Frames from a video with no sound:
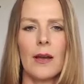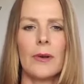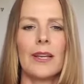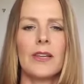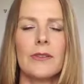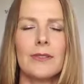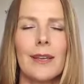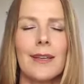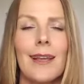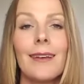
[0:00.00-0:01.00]
We'd like you to
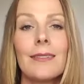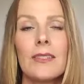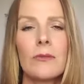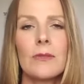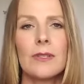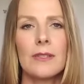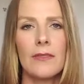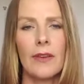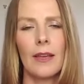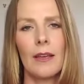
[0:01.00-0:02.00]
say yes to
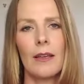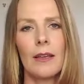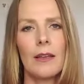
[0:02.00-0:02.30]
receiving.